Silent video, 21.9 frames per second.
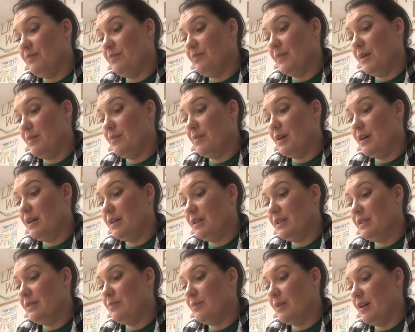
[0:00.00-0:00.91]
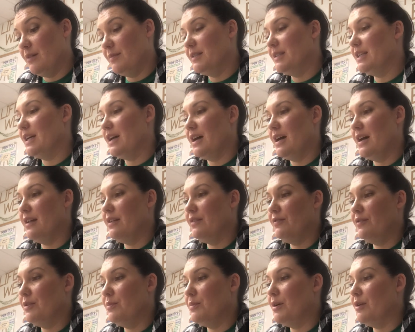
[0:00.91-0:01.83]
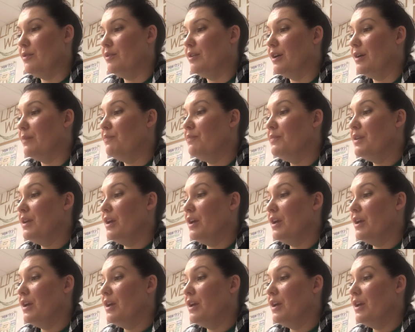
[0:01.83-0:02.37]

My mama died of pneumonia,